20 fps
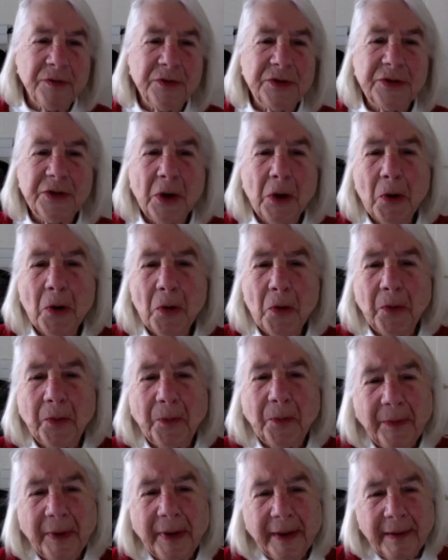So
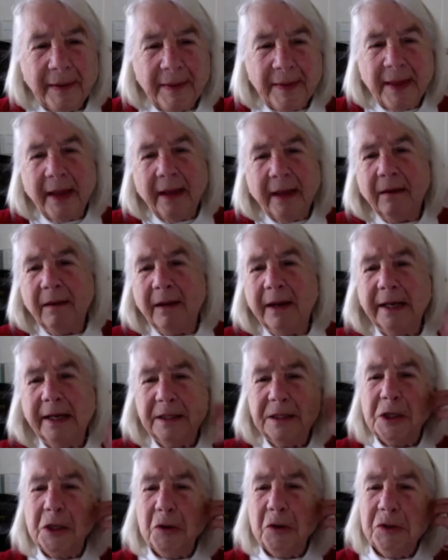
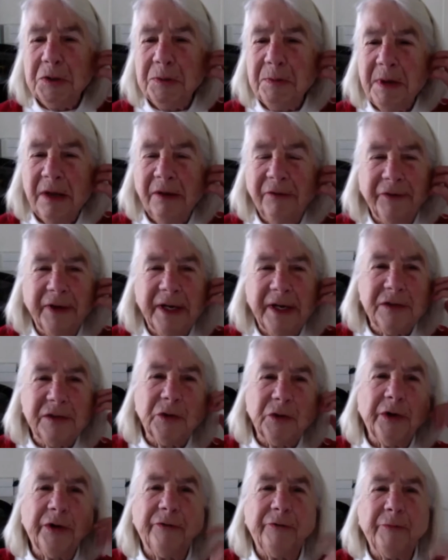excuse me if I
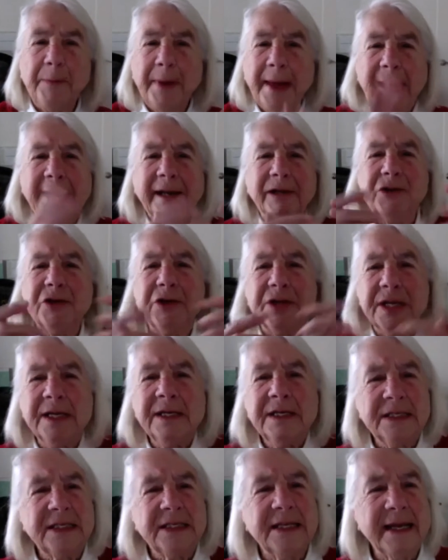sort of patch
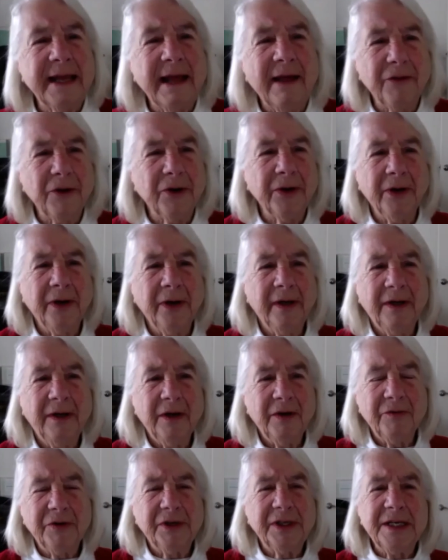things together
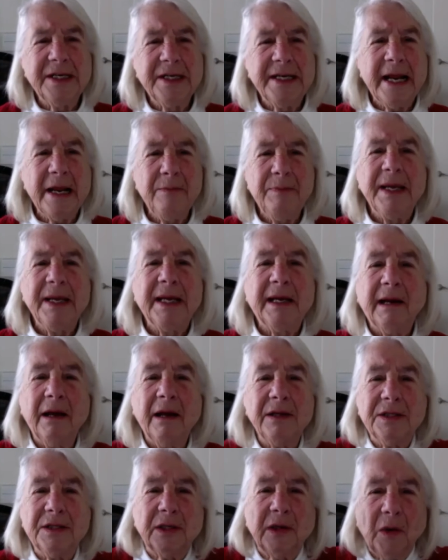today,
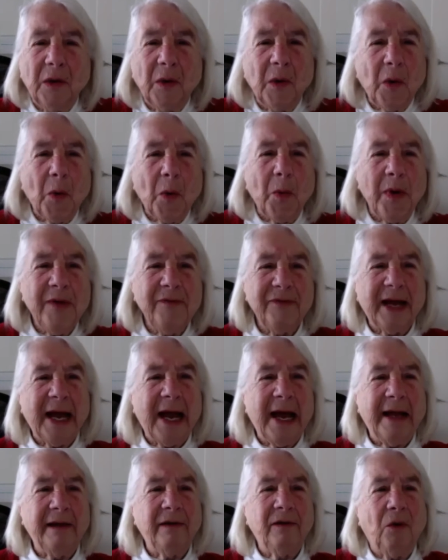because we've
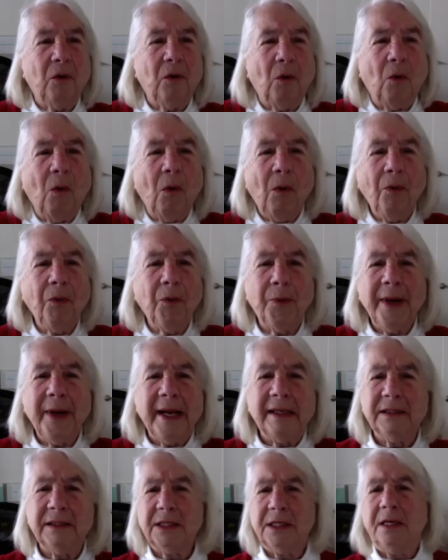got all the
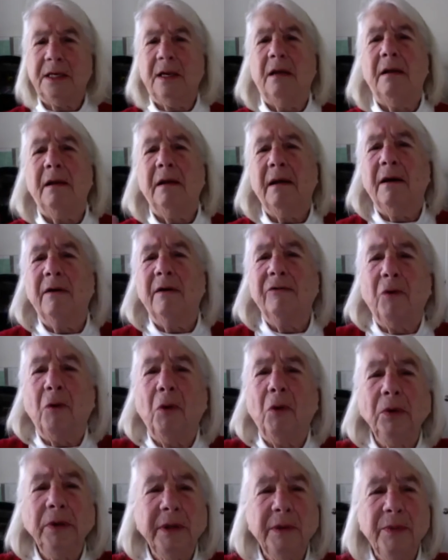rest of
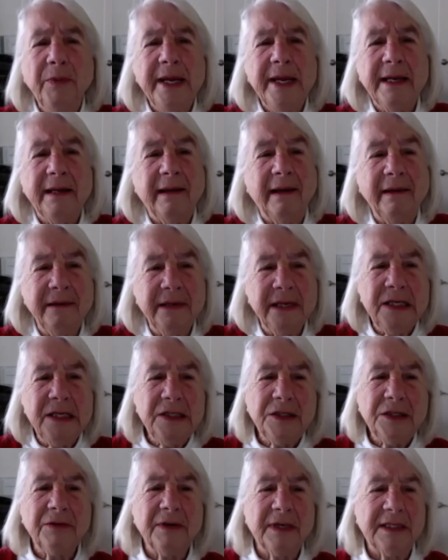Holy Week and
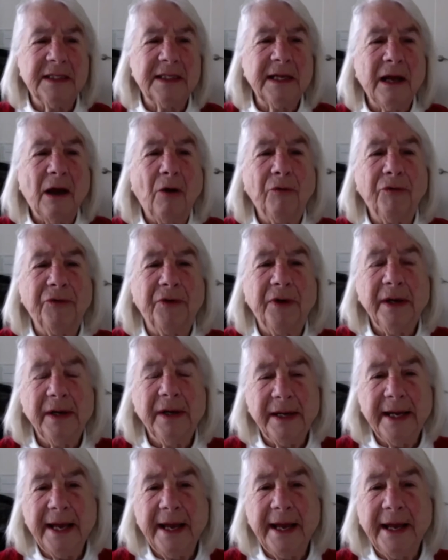Easter itself
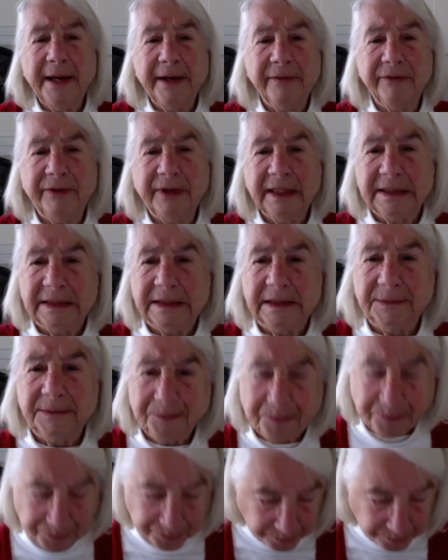ahead of us.